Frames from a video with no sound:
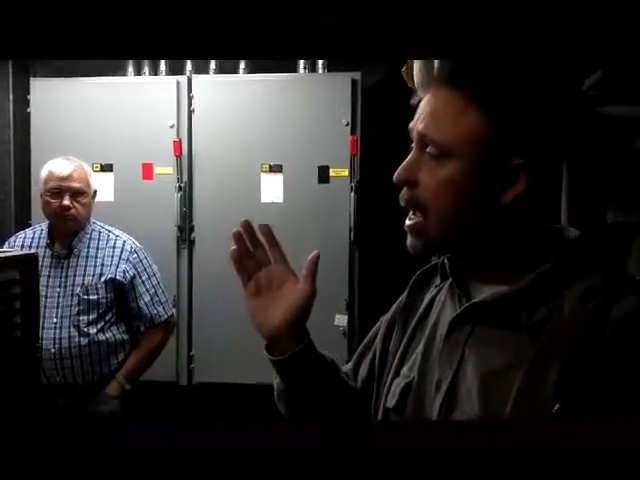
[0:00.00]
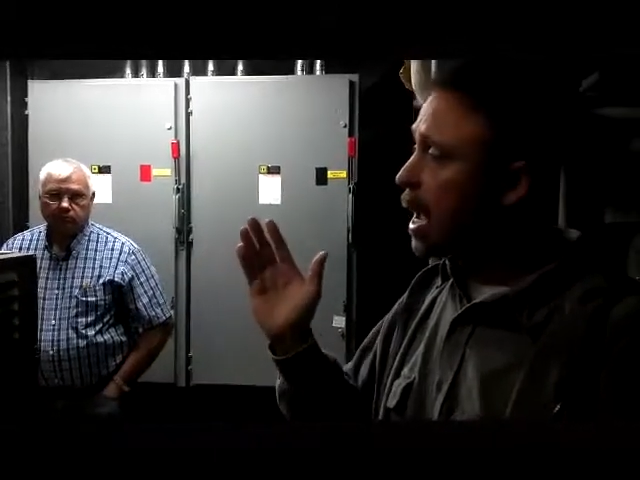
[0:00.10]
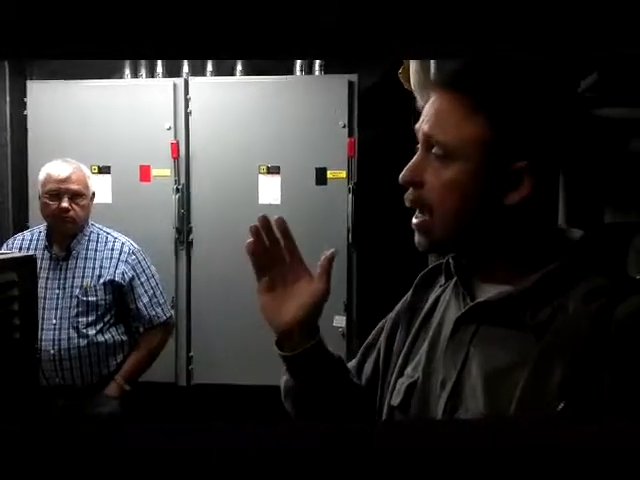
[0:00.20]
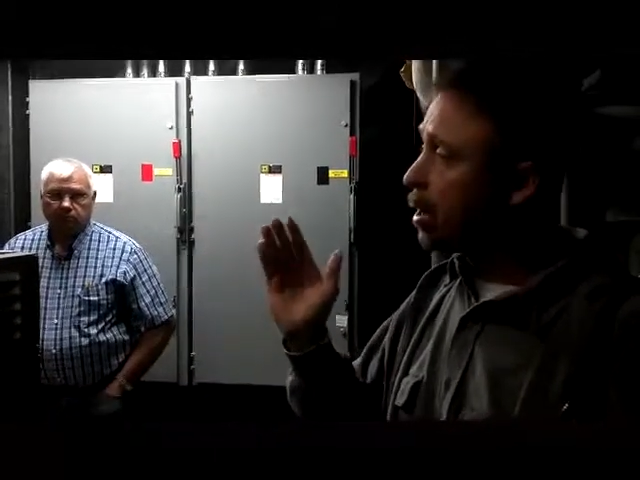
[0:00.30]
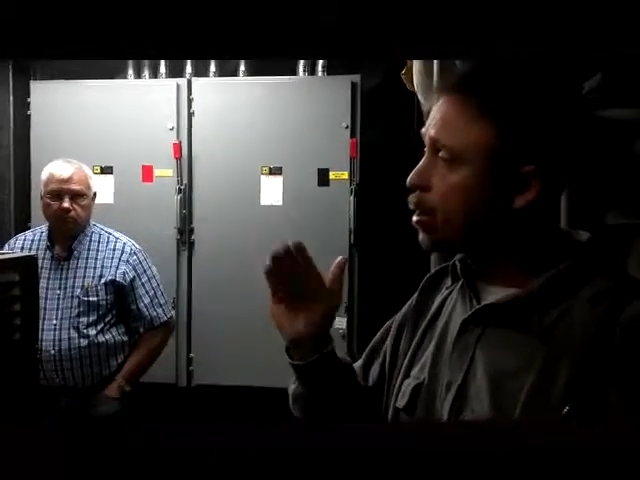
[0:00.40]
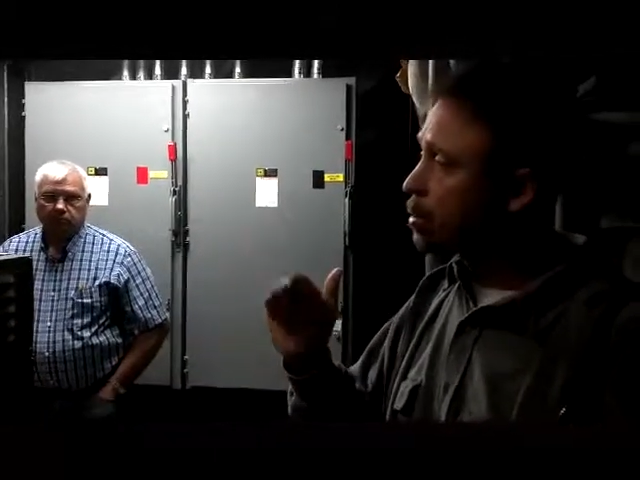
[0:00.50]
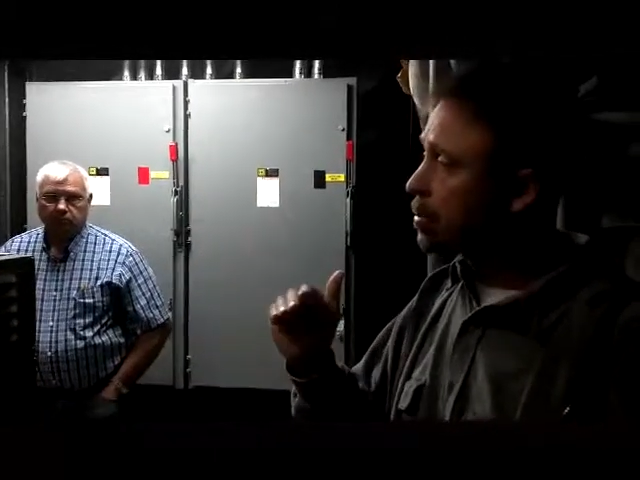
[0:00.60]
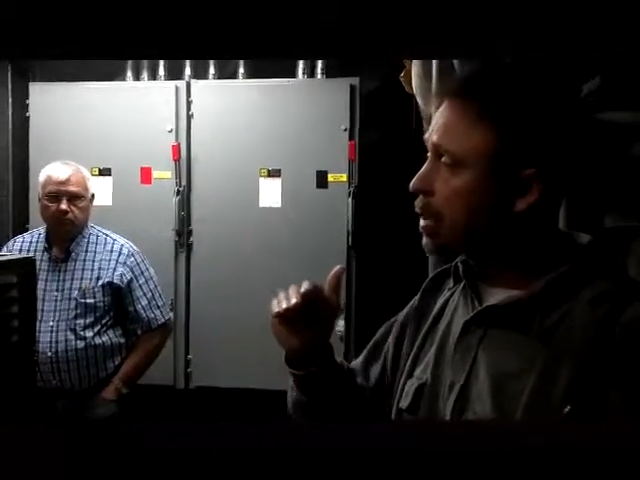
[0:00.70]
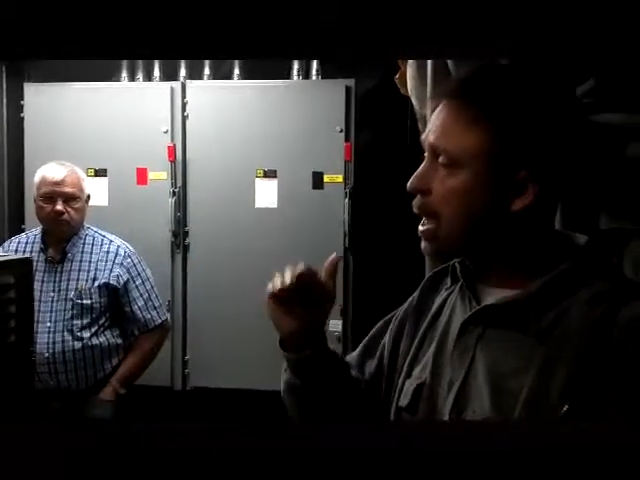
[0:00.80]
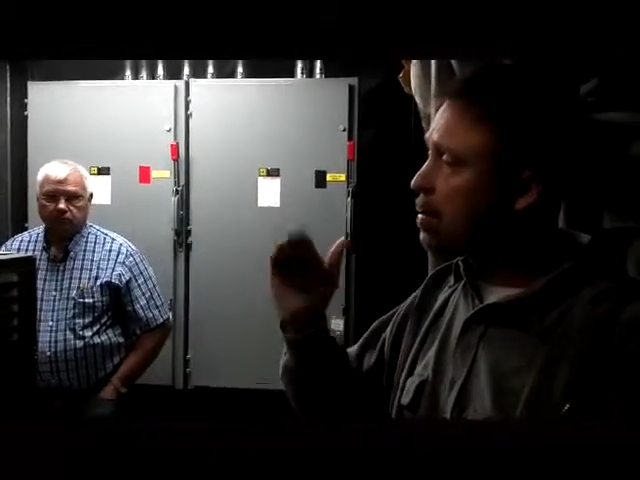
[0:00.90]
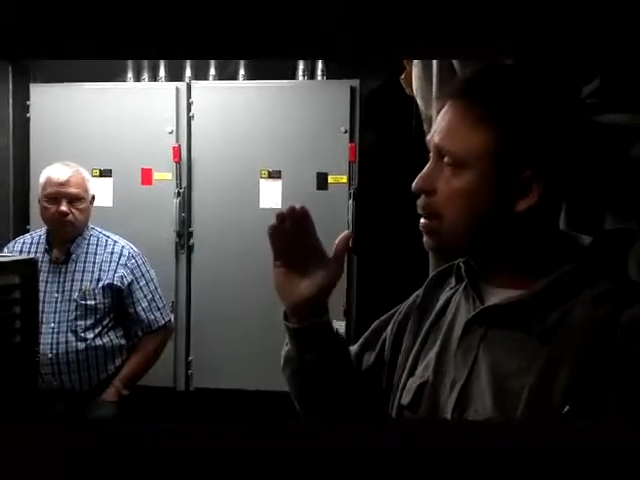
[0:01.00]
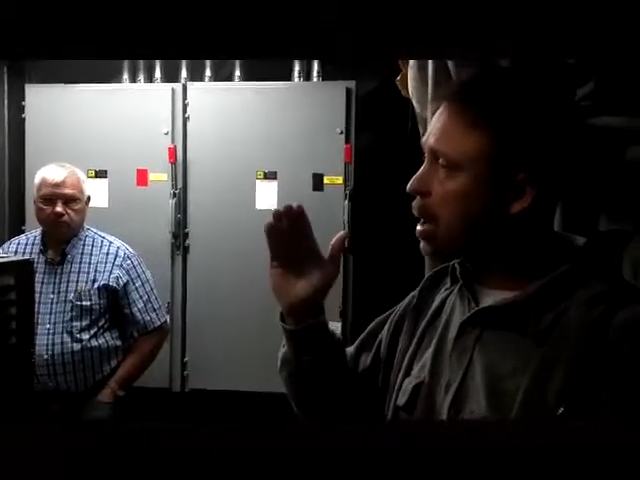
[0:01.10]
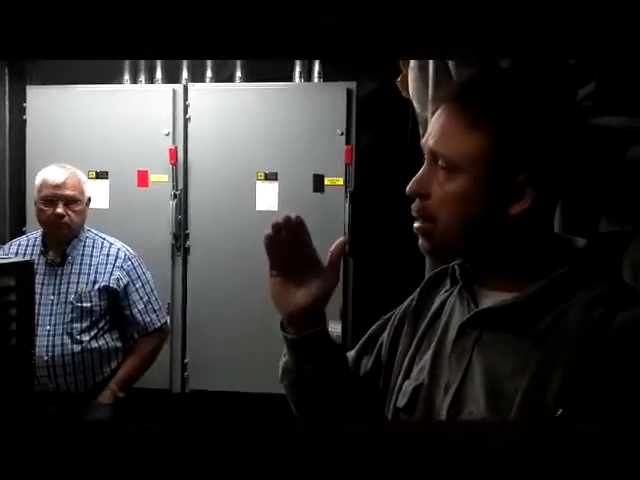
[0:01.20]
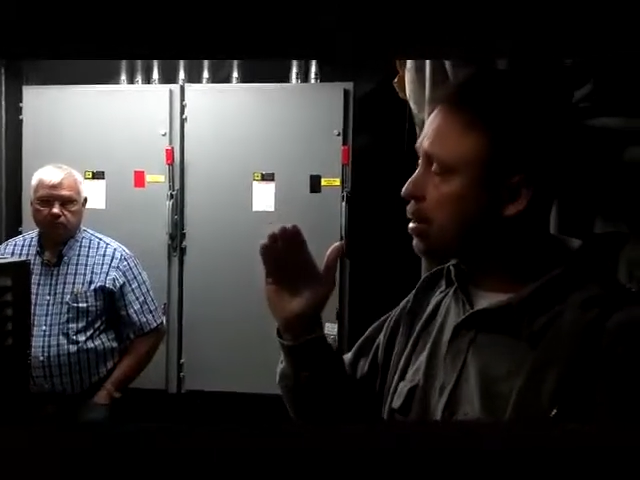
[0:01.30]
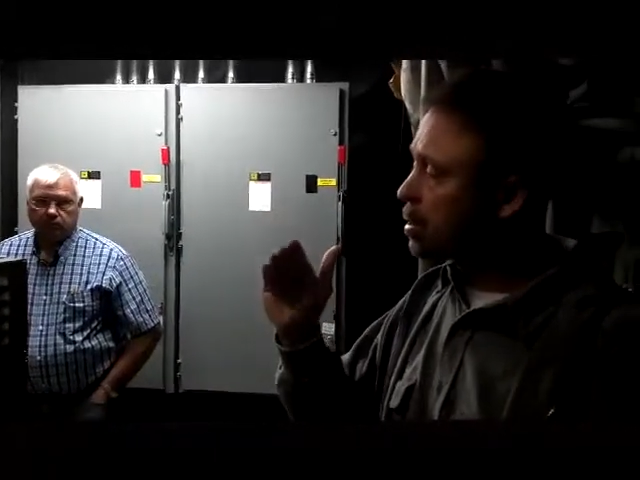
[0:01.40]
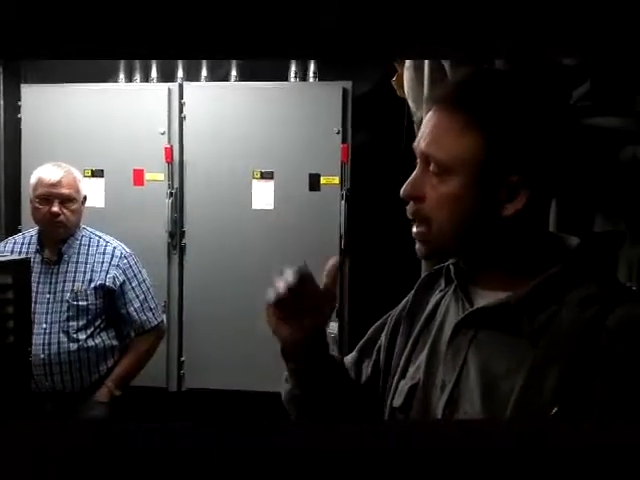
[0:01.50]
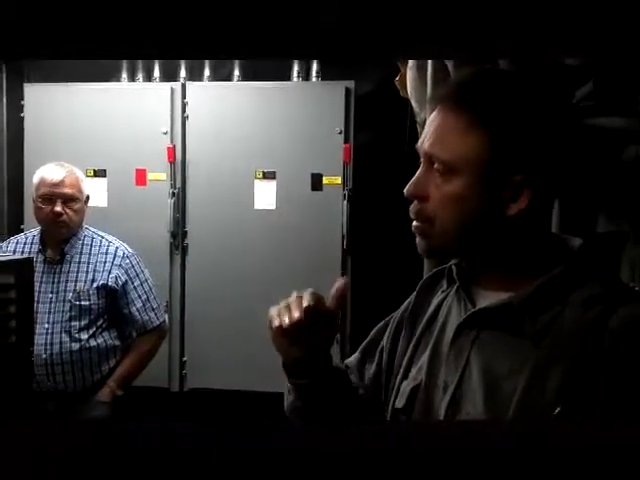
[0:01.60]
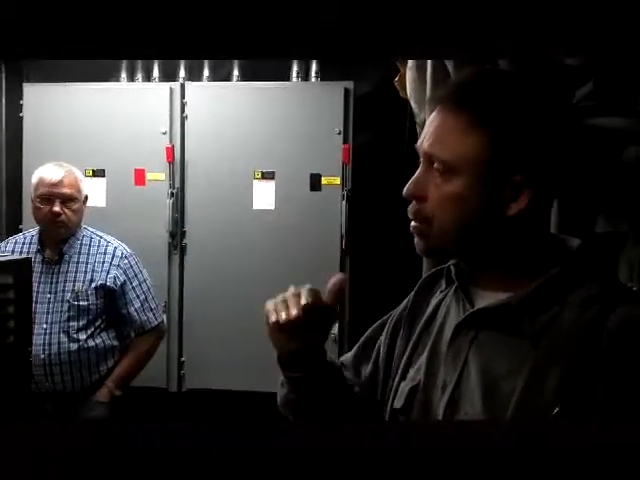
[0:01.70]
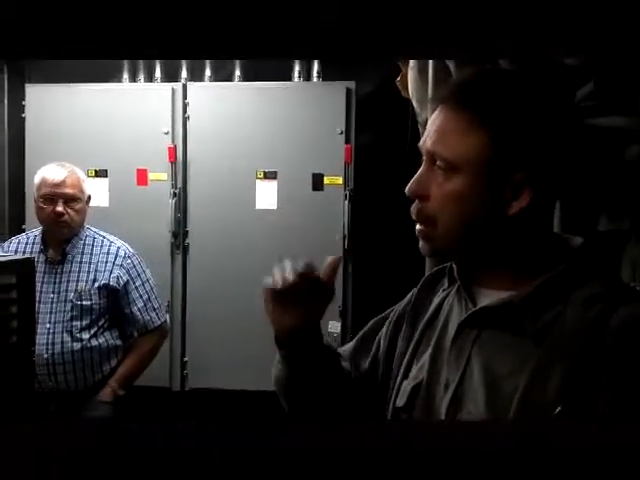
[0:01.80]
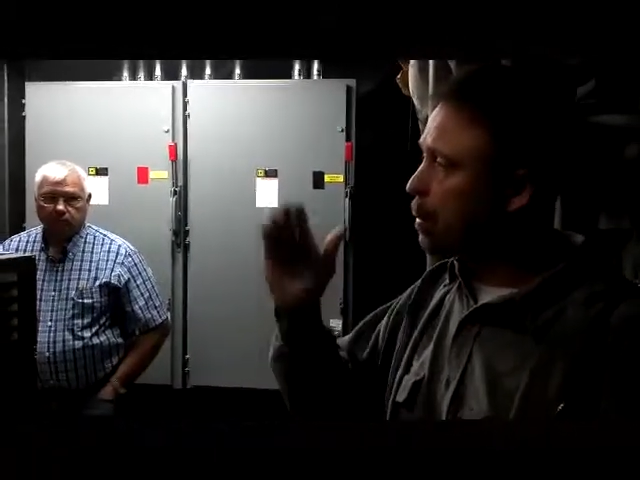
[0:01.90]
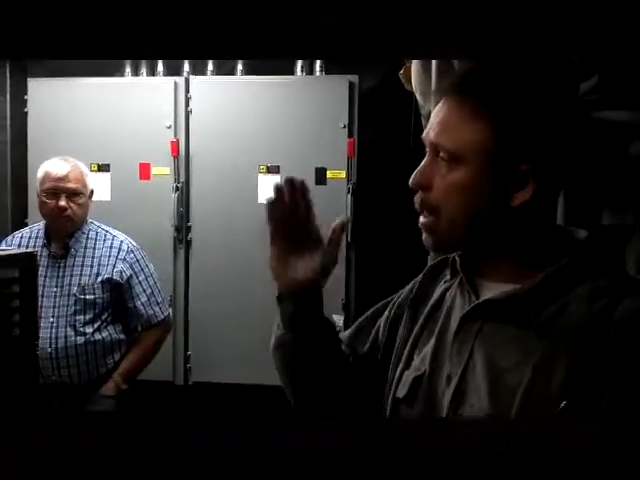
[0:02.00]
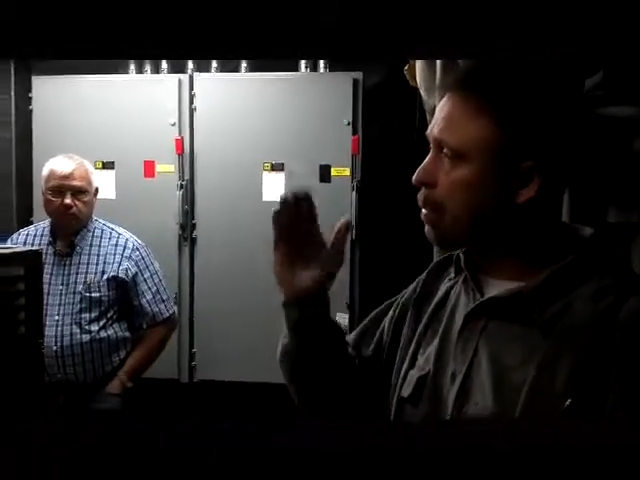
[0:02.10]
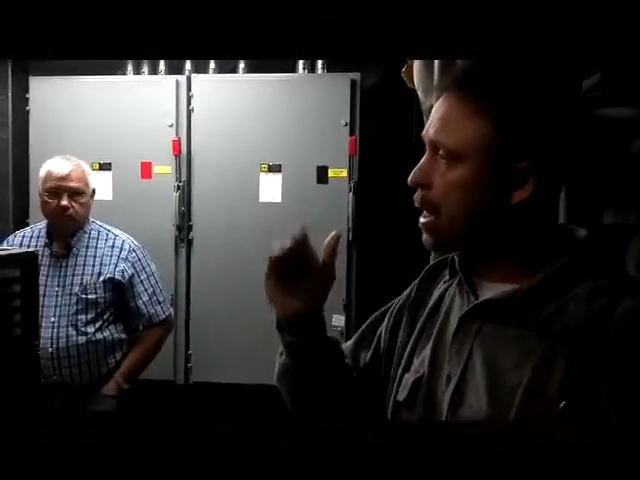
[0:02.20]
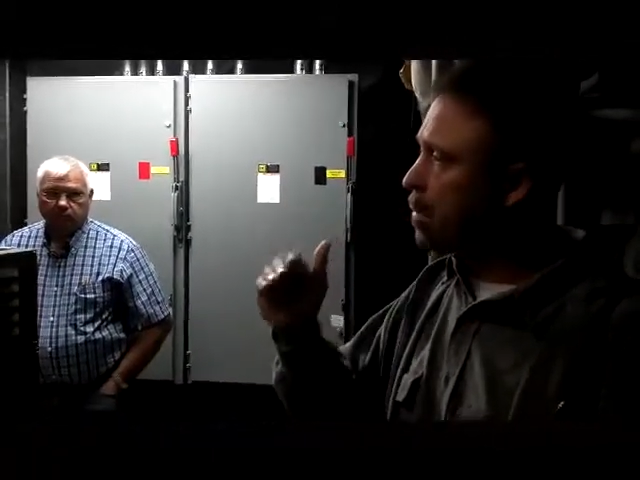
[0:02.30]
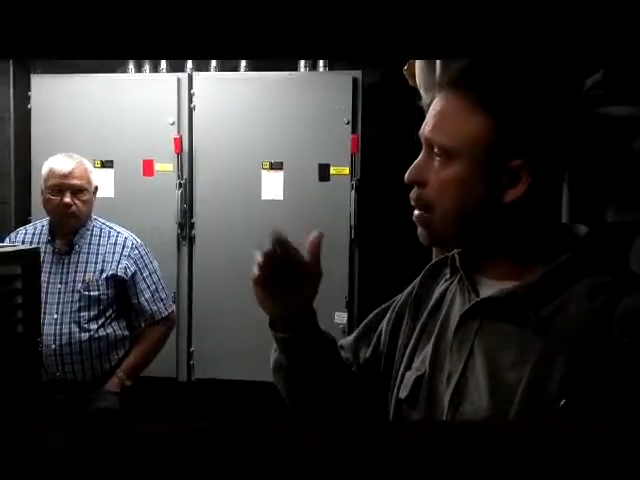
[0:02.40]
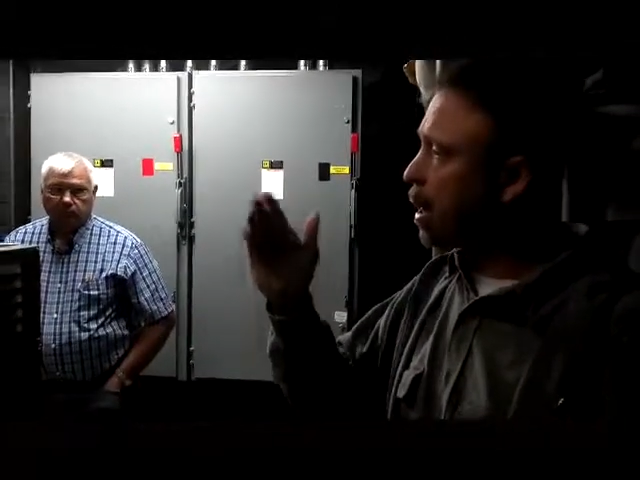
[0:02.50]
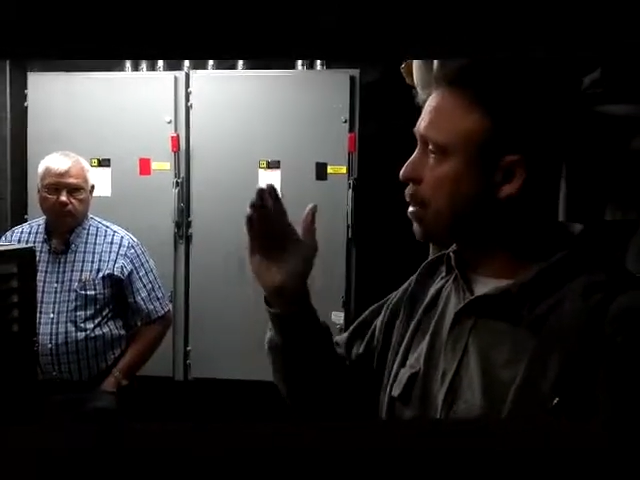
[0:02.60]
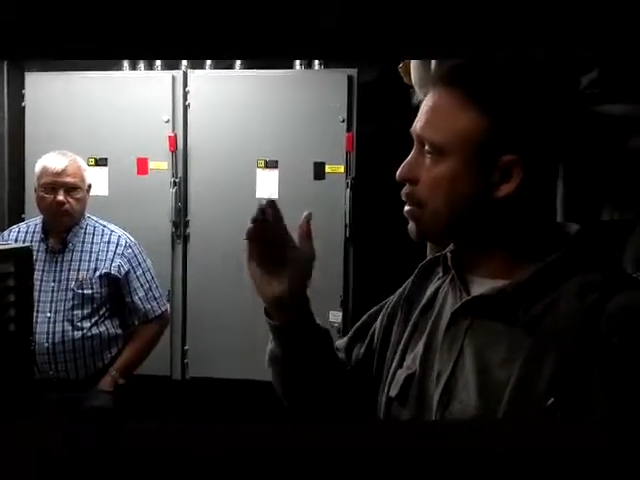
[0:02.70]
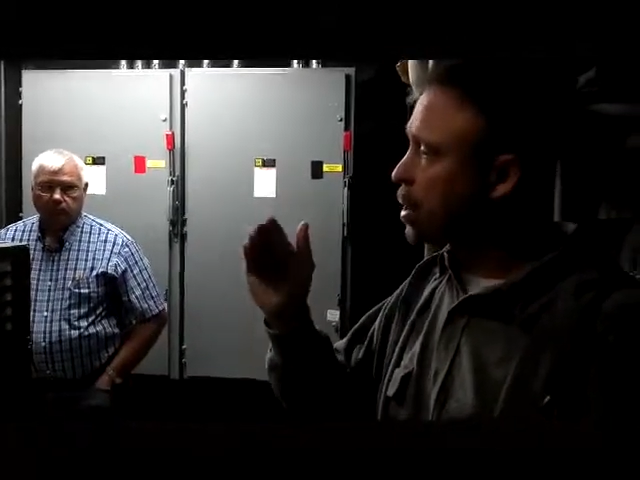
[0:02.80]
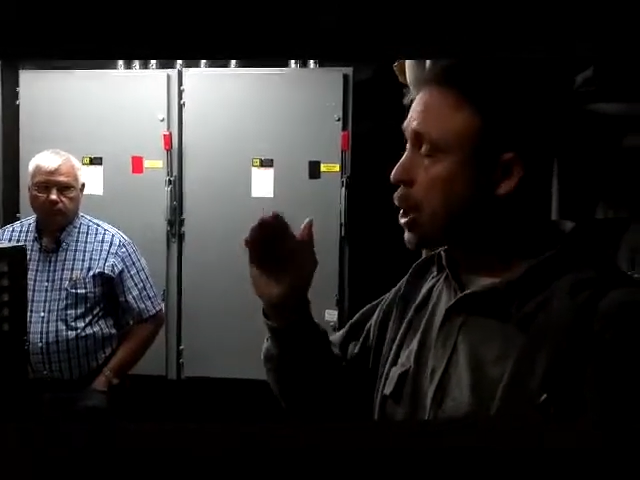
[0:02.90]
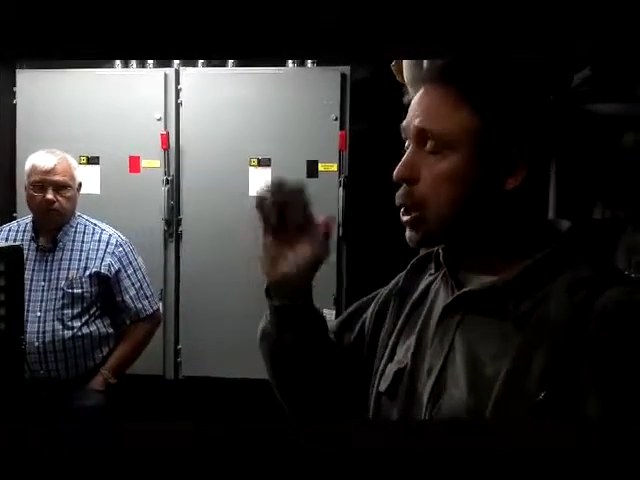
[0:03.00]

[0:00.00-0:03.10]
and it goes up to 8 pounds, you have to bump it up to 8 pounds,